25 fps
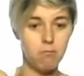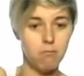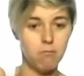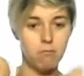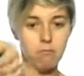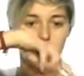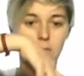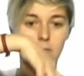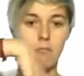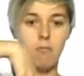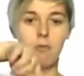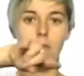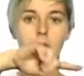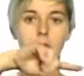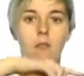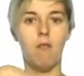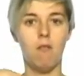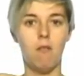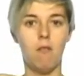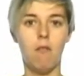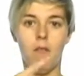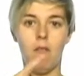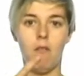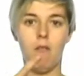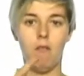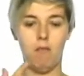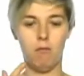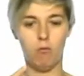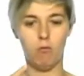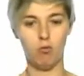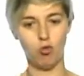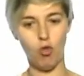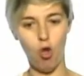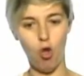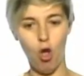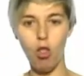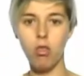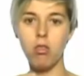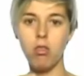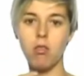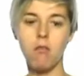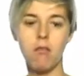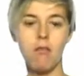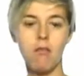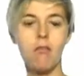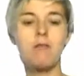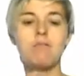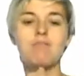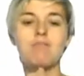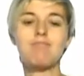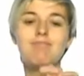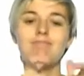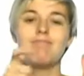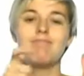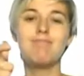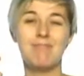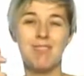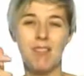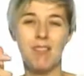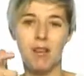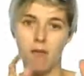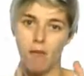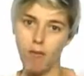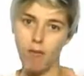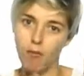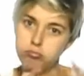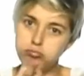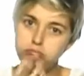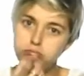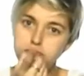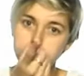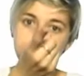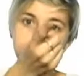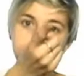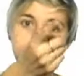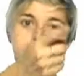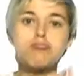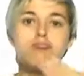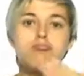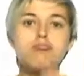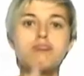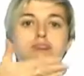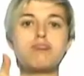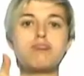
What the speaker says: we want the economical structure to be sustainable.